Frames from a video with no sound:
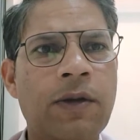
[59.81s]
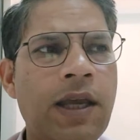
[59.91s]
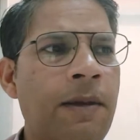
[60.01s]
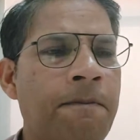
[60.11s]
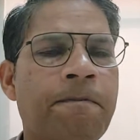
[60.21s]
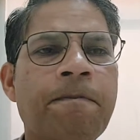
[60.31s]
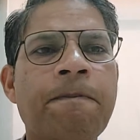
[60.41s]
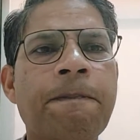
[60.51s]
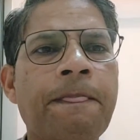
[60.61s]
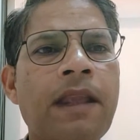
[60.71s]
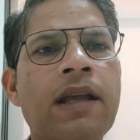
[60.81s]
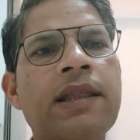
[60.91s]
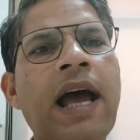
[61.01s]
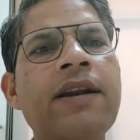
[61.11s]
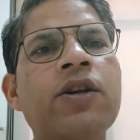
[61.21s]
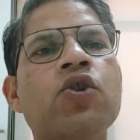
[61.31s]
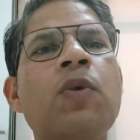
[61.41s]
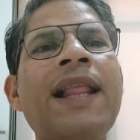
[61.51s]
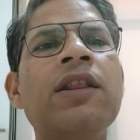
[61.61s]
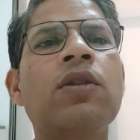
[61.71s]
Okay, then
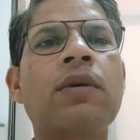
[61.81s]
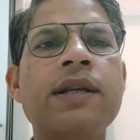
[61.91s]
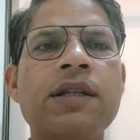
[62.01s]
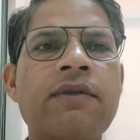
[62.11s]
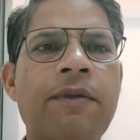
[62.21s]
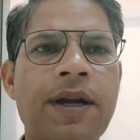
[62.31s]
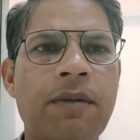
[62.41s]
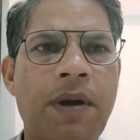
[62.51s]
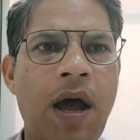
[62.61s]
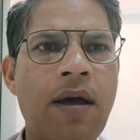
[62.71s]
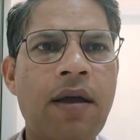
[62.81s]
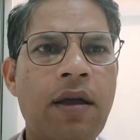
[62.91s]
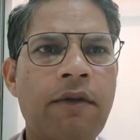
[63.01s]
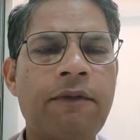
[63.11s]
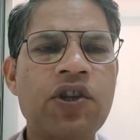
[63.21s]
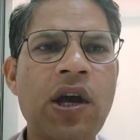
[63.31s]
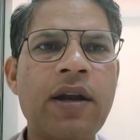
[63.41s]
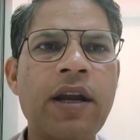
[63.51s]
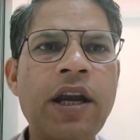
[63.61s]
12 thoracic vertebra which are